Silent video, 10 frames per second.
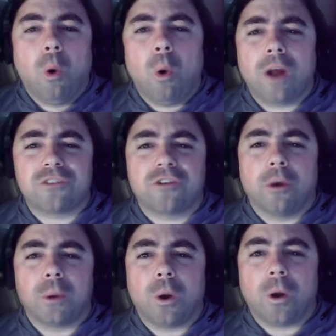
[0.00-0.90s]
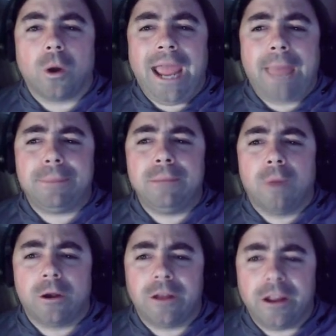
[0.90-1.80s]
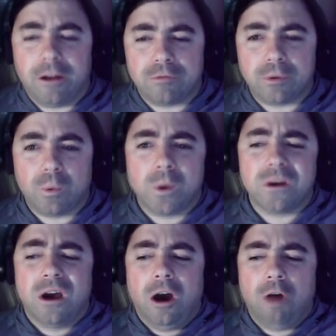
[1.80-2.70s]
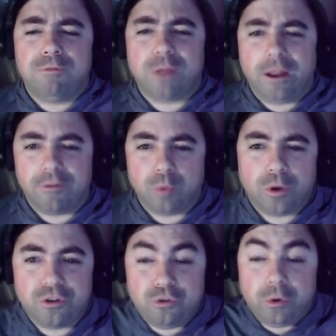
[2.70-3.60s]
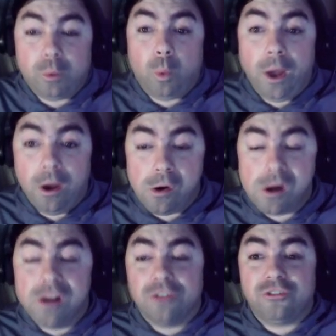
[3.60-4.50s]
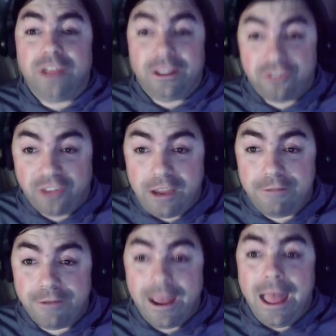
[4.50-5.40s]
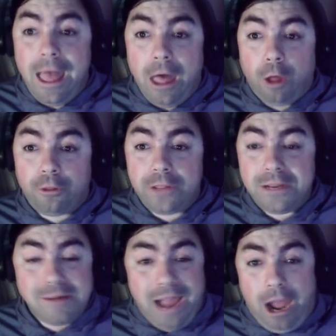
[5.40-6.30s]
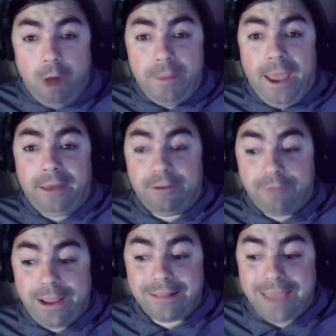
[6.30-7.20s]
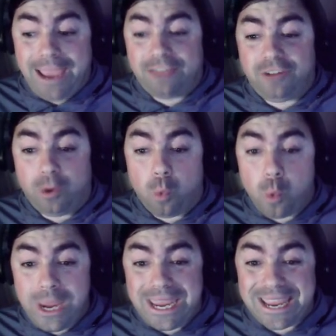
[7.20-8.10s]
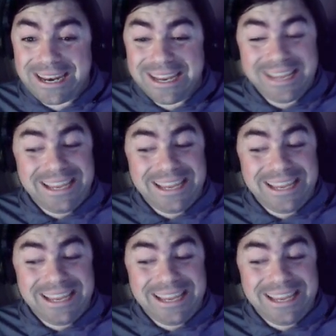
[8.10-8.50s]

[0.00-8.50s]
What's going on? Happy Monday, everyone. Hopefully everyone is doing well, staying safe, healthy. I hope you had a fantastic weekend.